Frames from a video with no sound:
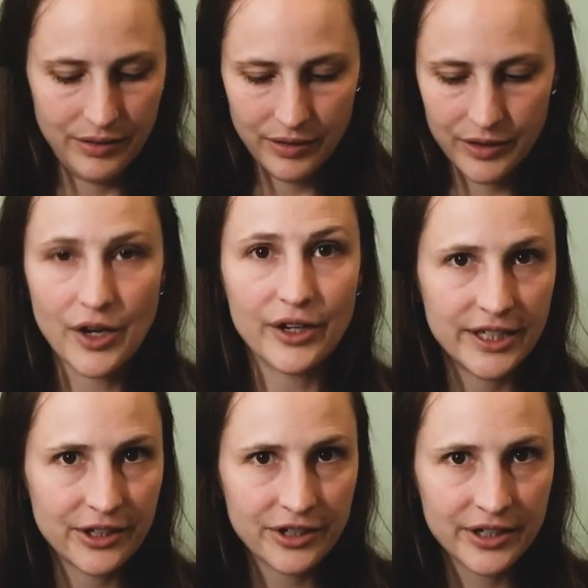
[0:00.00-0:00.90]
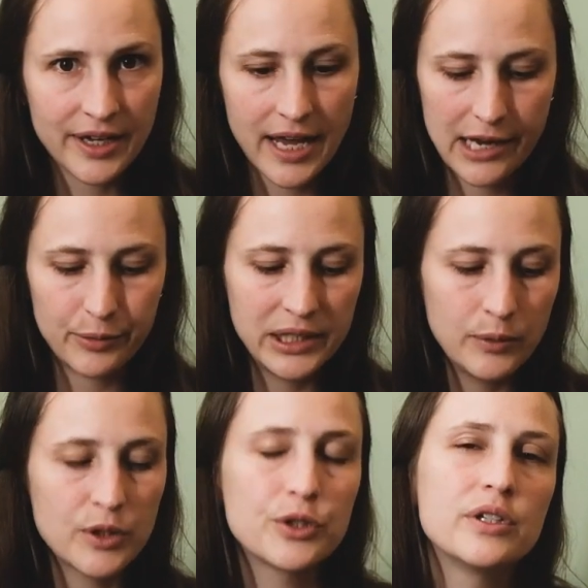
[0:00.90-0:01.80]
sock yarn. I really
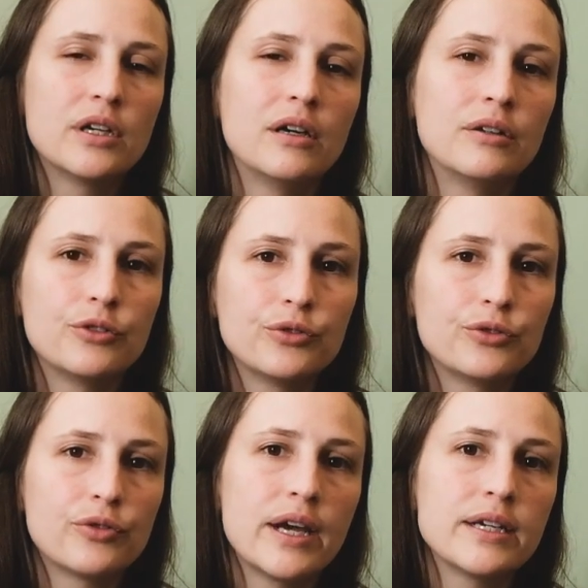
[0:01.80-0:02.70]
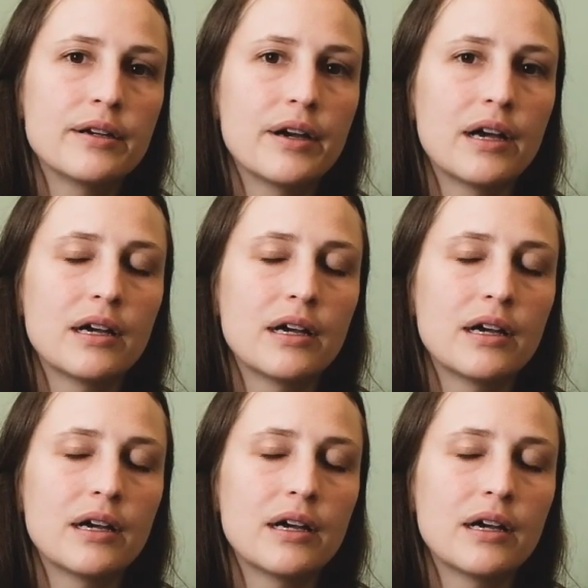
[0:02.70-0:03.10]
want to try